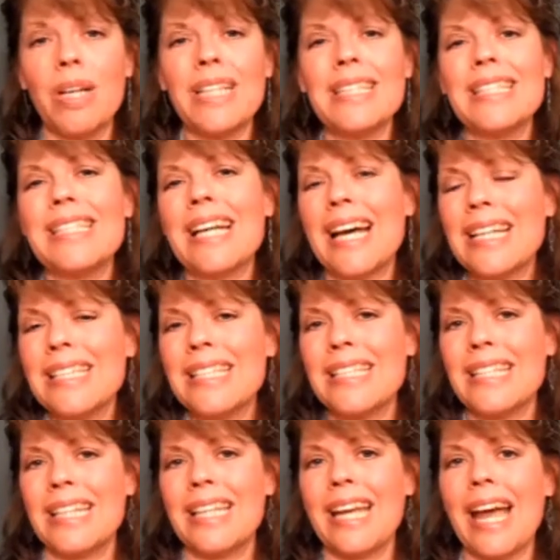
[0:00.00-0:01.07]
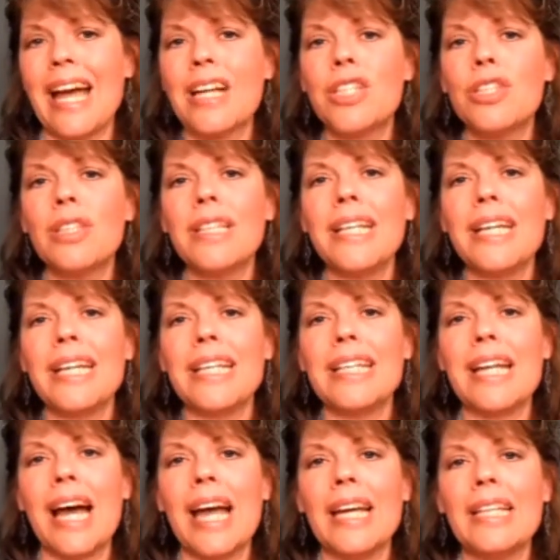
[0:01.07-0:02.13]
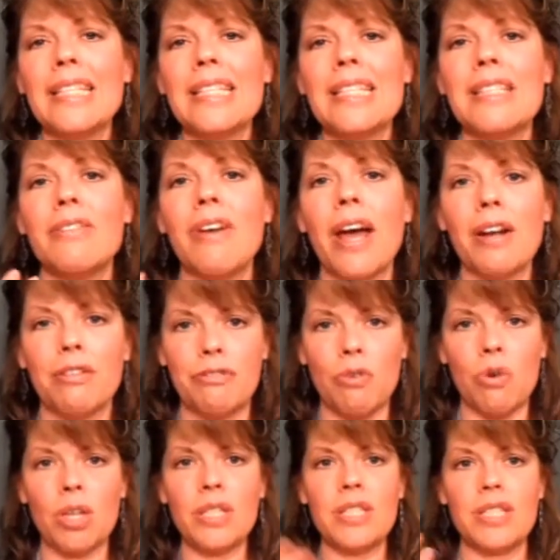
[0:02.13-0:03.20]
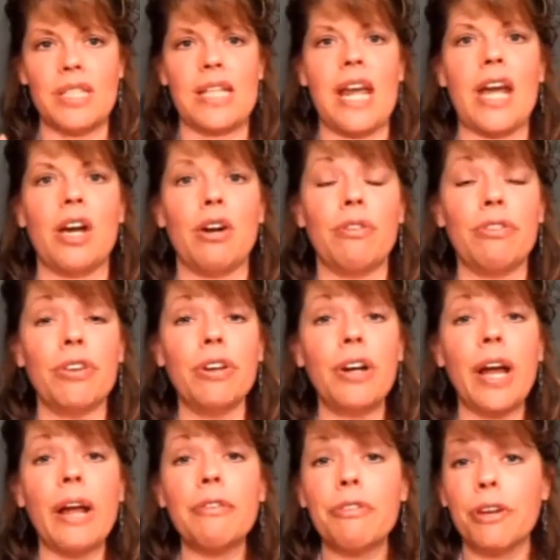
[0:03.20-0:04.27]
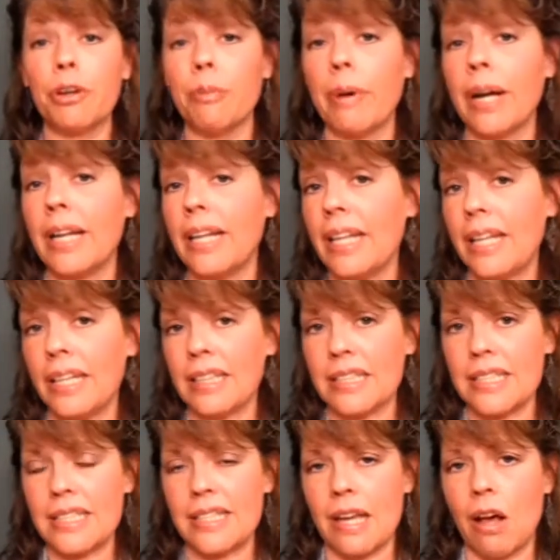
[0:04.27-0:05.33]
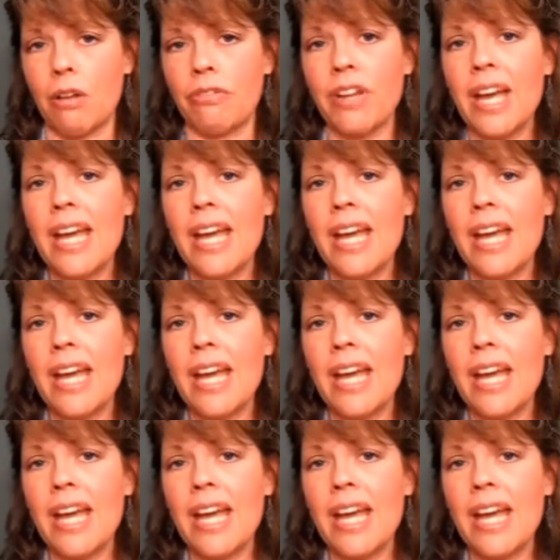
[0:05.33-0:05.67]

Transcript: it does is it actually ignites the vital force to take over and for your body to heal itself.